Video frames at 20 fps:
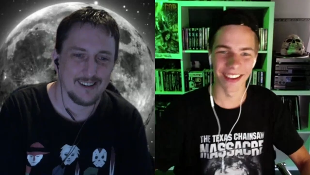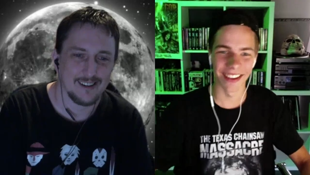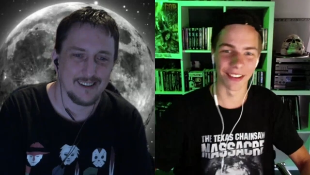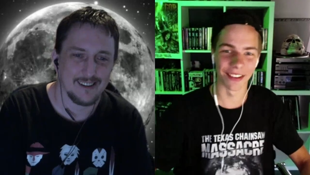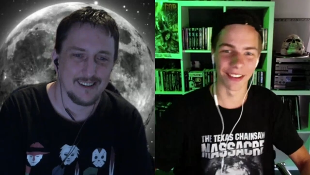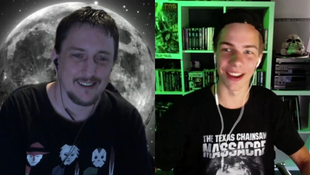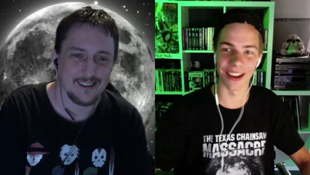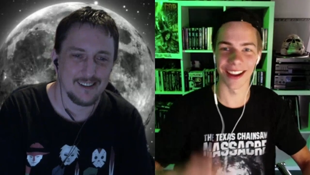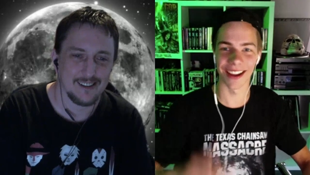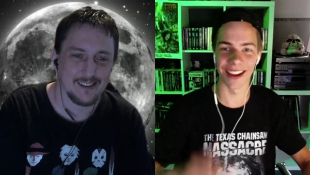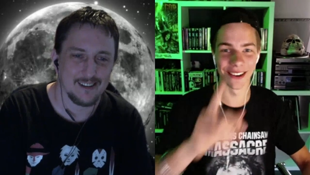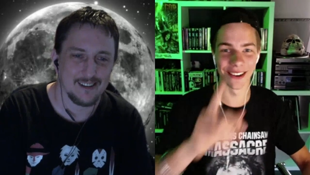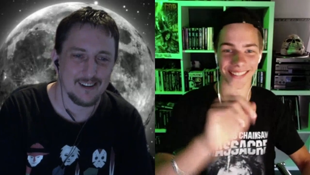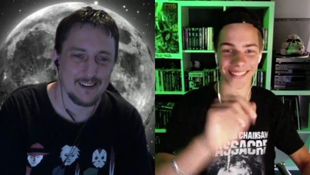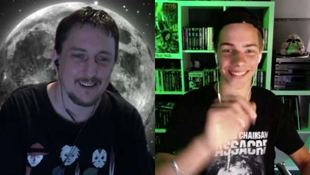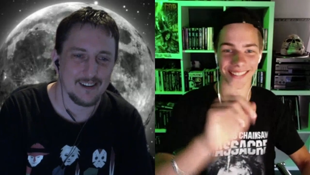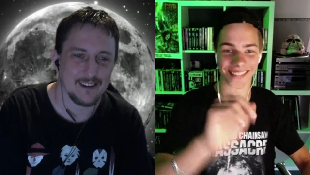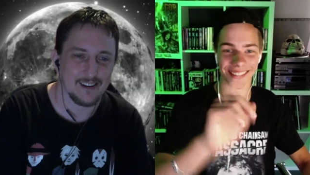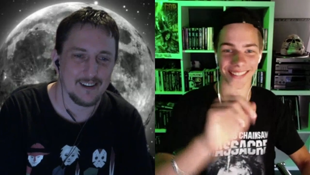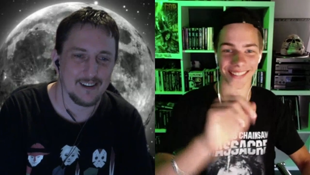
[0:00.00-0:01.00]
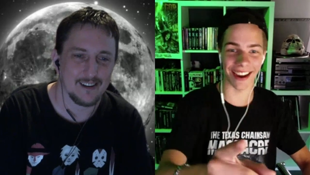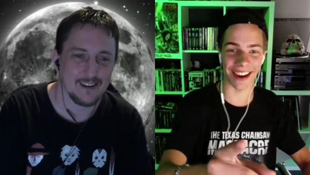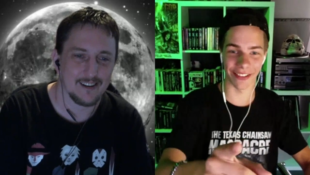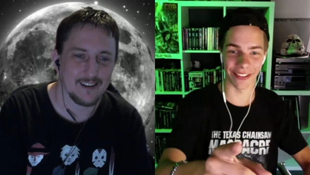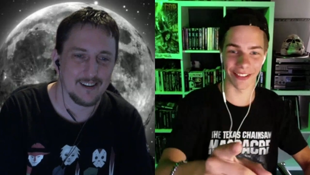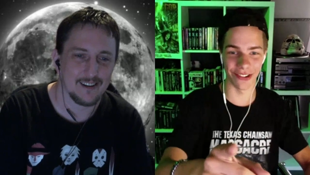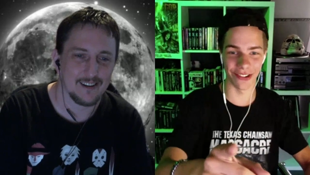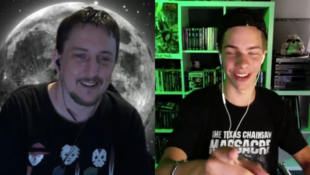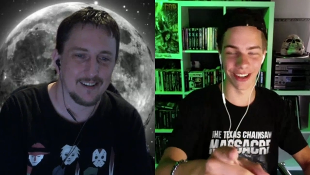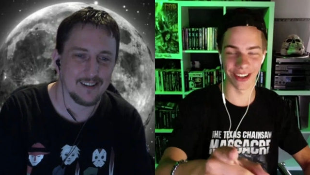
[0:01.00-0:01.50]
Speaker 1: So yeah, you heard it, guys.
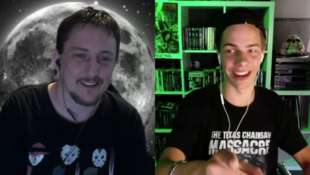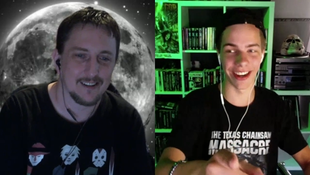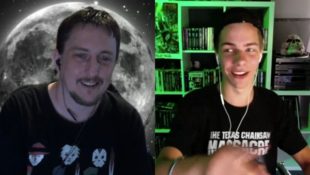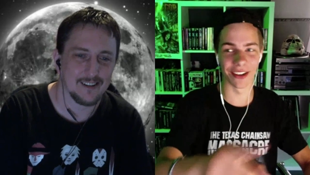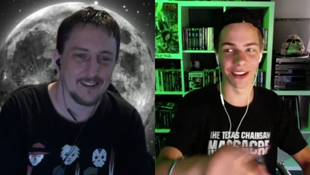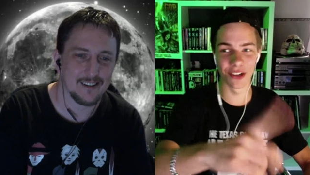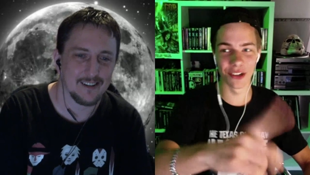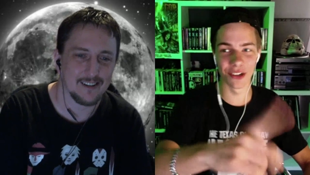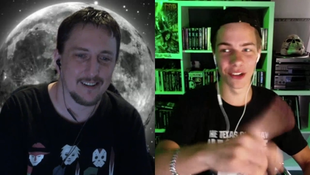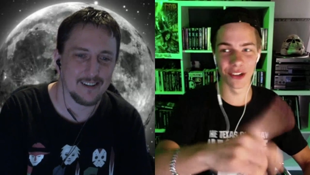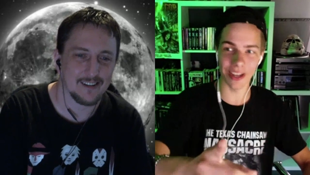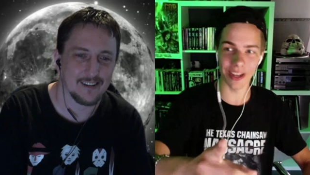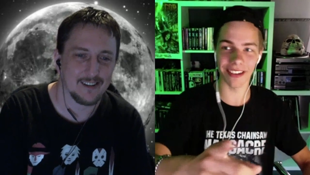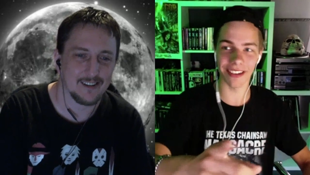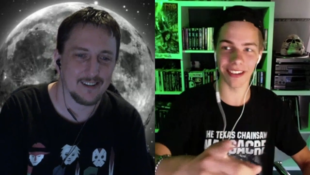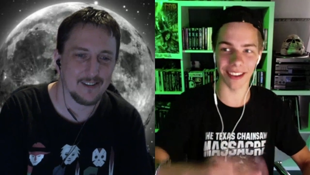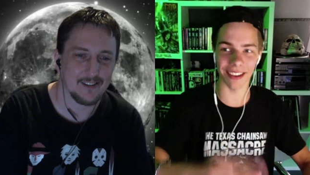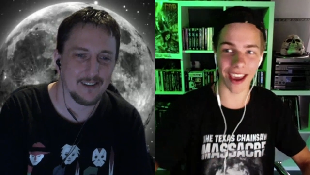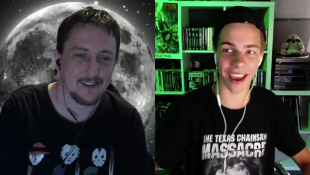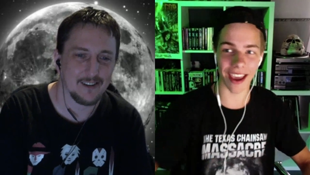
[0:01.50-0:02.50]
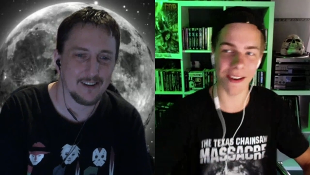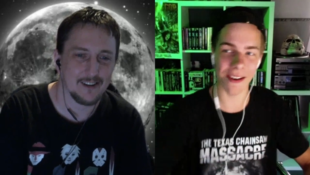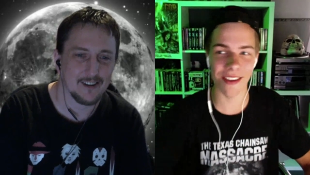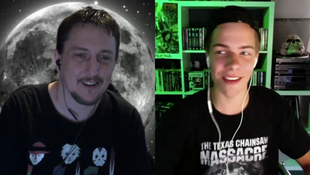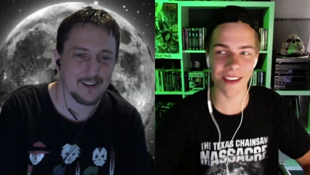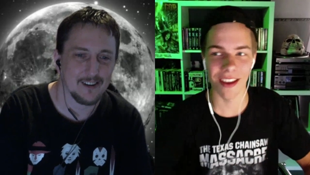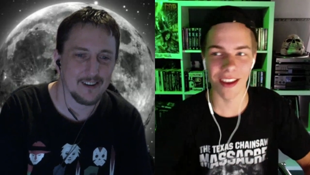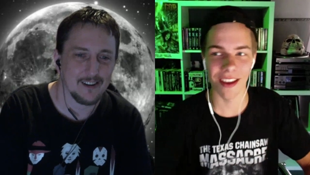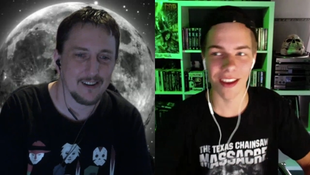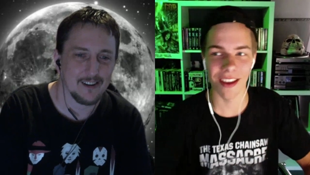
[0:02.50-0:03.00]
Tune in in two weeks
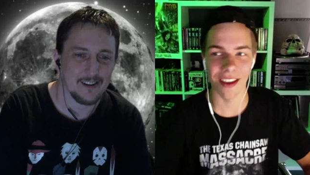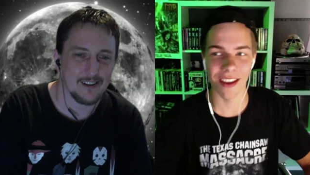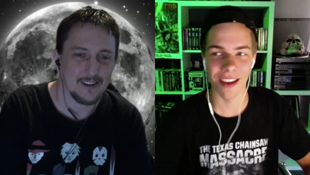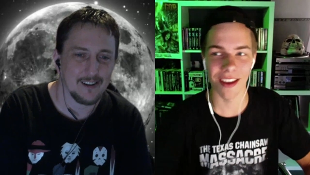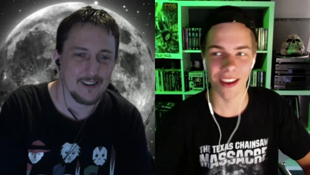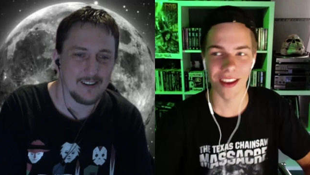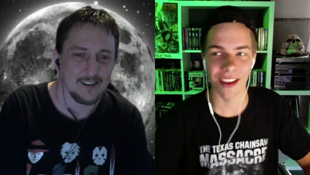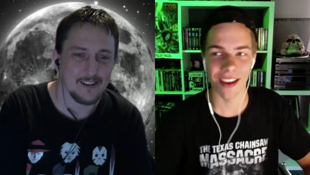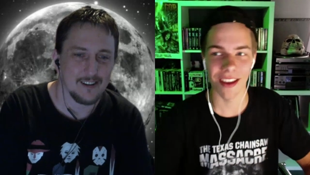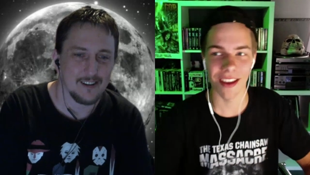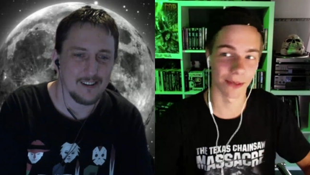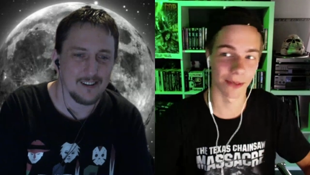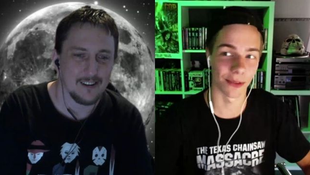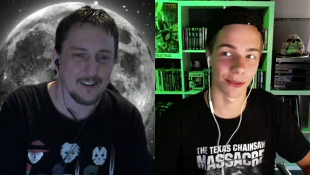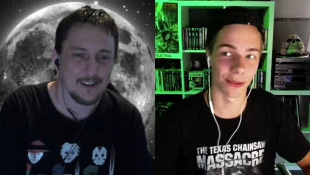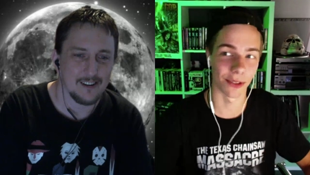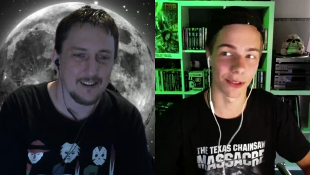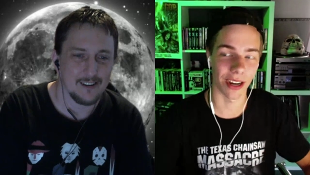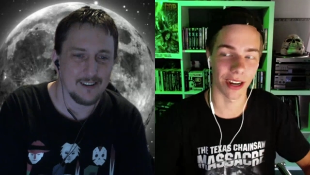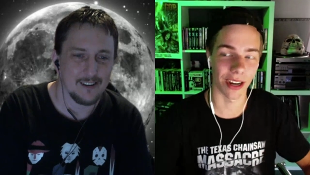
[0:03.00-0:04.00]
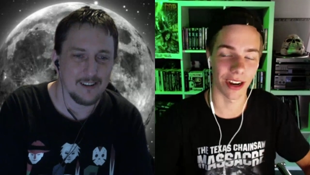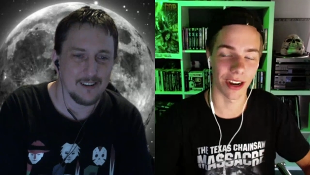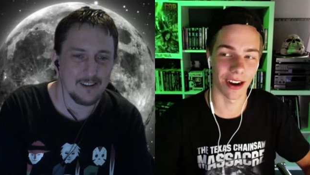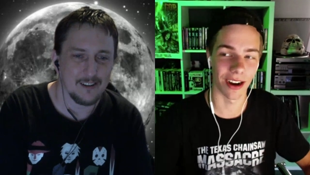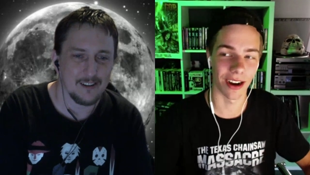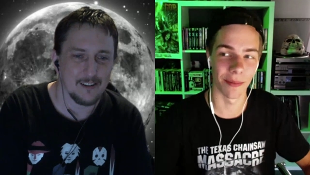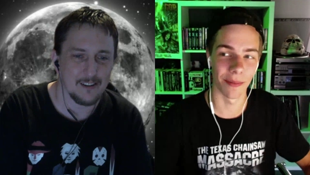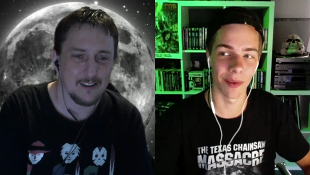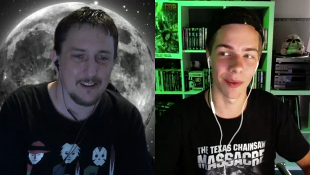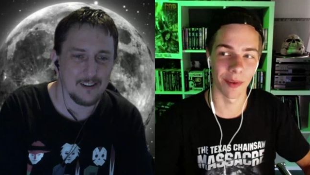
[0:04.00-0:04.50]
again because then we'll
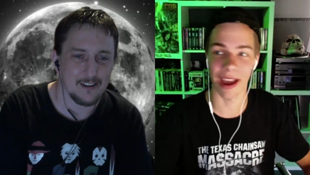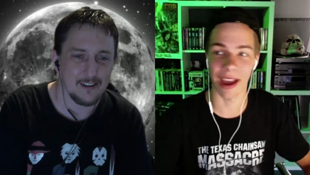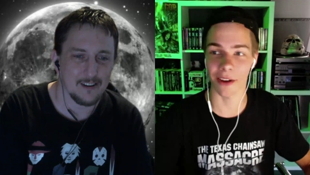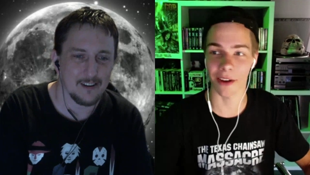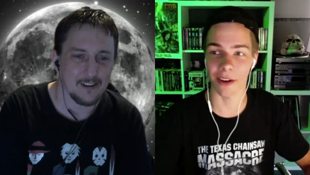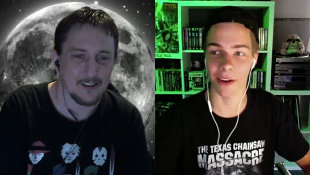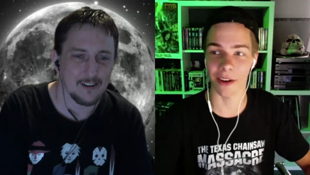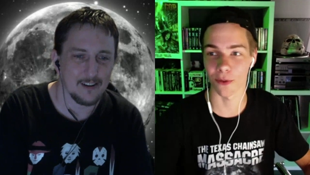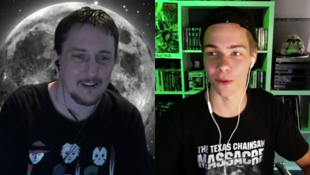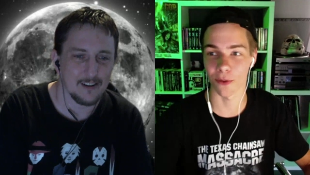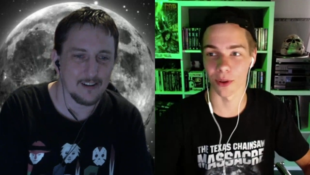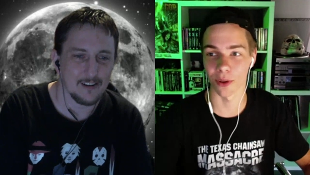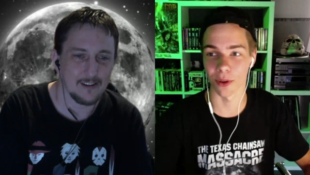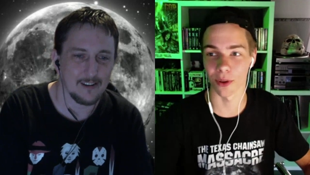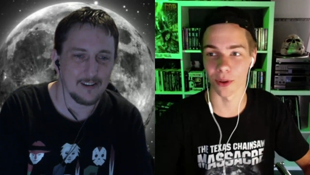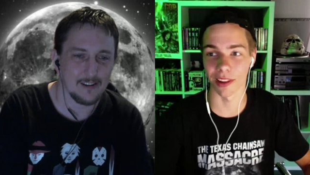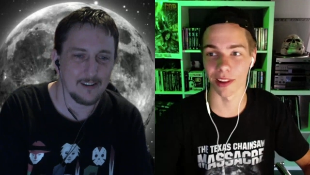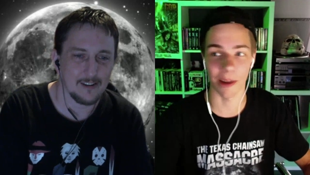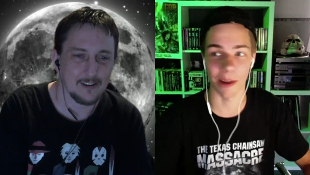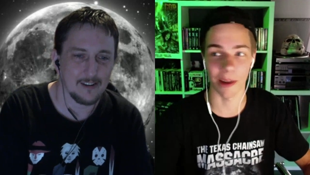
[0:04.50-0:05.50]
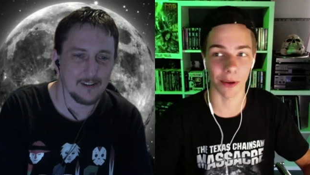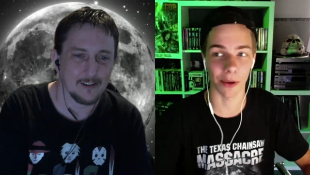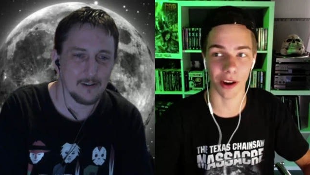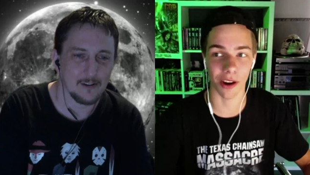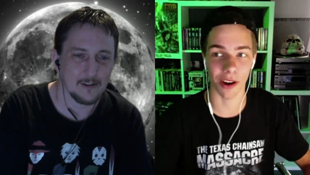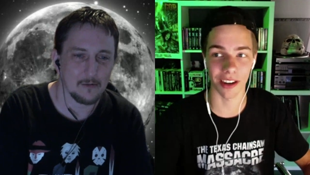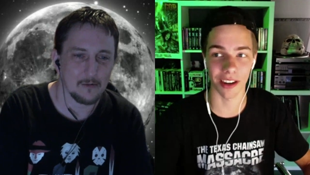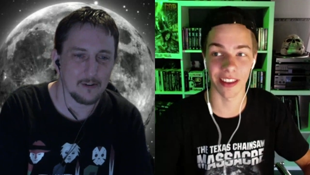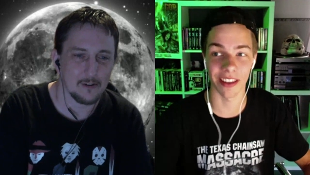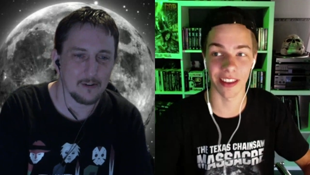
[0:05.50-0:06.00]
uh, be back for
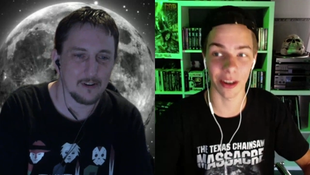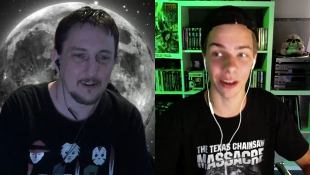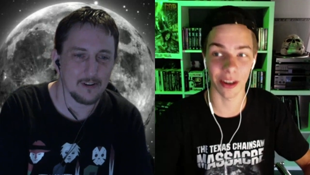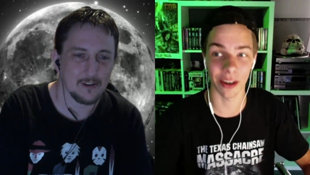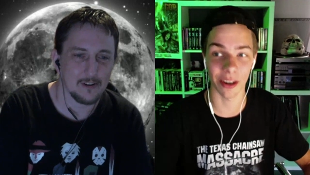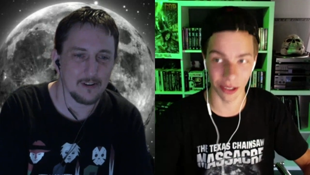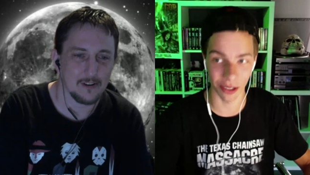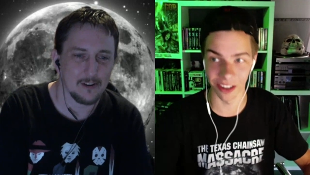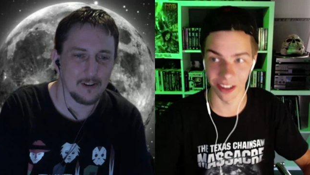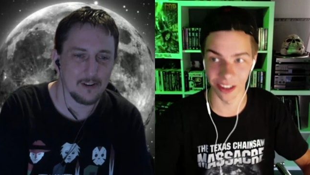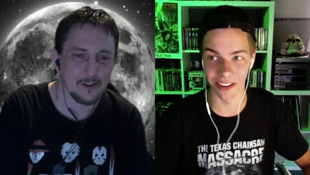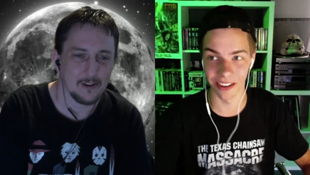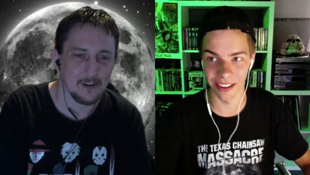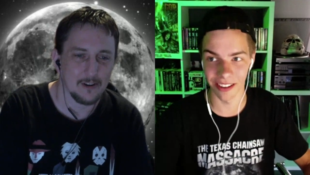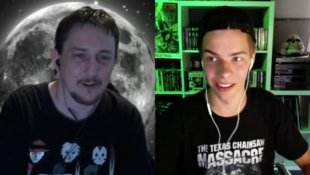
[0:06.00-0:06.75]
Leprechaun in the Hood.